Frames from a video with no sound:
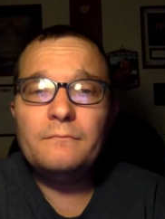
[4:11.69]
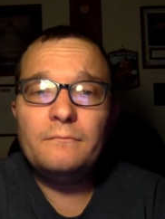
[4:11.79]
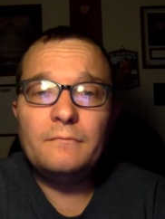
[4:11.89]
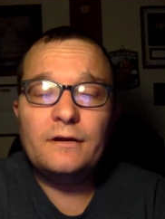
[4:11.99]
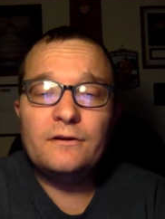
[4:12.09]

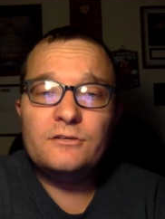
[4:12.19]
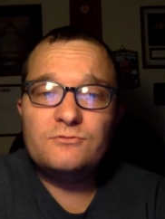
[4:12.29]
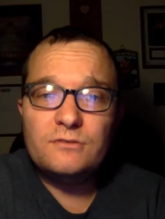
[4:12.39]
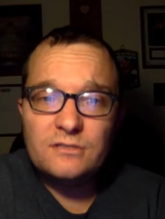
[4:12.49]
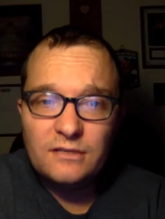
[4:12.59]
marriage
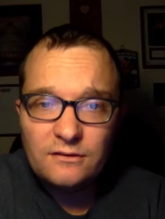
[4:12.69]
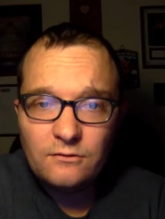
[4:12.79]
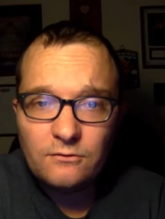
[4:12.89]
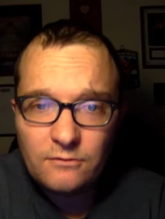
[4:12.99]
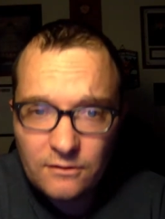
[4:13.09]
was
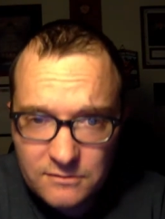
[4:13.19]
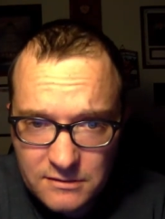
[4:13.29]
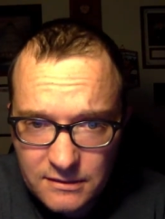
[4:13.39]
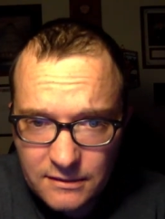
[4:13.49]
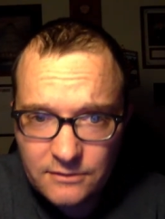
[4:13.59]
legal across
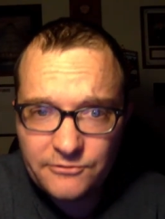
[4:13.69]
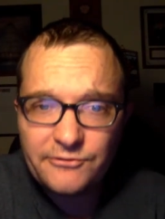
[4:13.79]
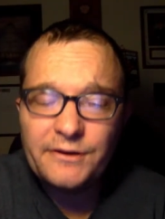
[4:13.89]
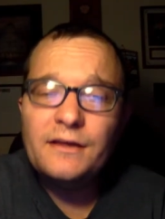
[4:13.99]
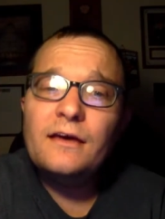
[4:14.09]
the
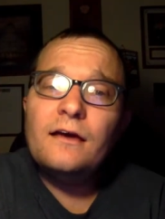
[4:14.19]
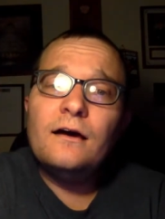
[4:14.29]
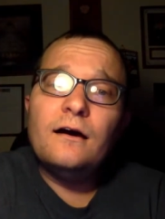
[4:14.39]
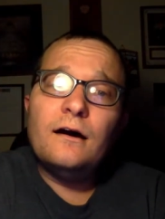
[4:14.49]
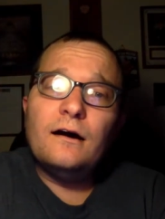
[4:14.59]
country.
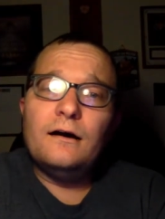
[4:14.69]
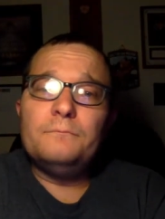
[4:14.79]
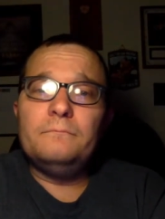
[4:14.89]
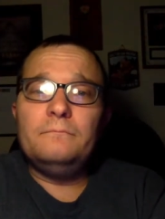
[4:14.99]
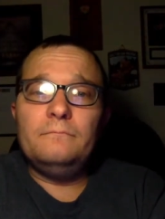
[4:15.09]
Um,